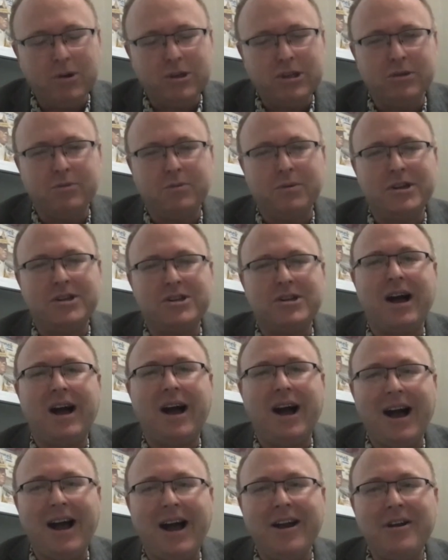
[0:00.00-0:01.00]
is it
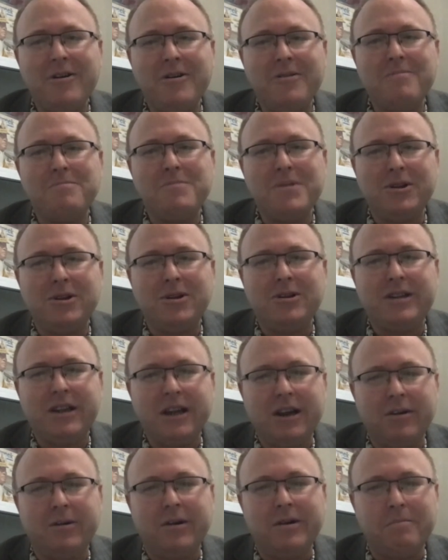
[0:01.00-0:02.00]
retired
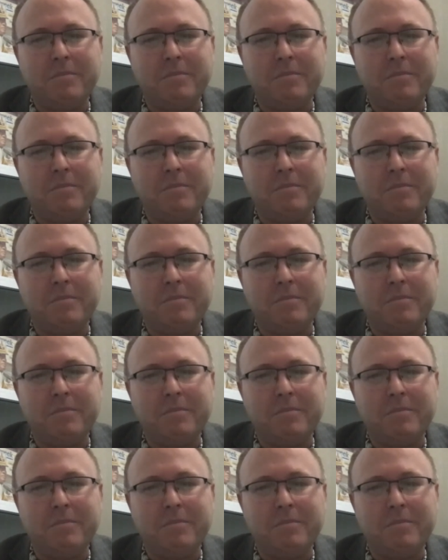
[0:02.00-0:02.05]
military